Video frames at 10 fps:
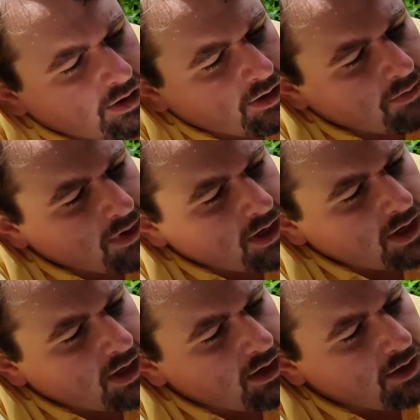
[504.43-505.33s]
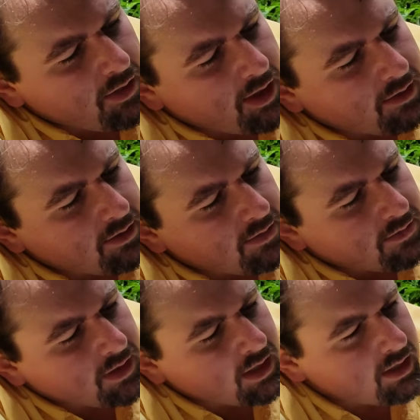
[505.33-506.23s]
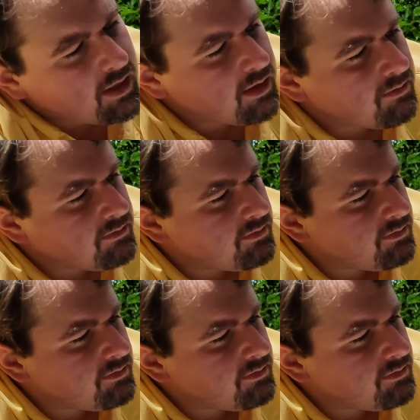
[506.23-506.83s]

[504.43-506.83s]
carbon and all that stuff cleaned up.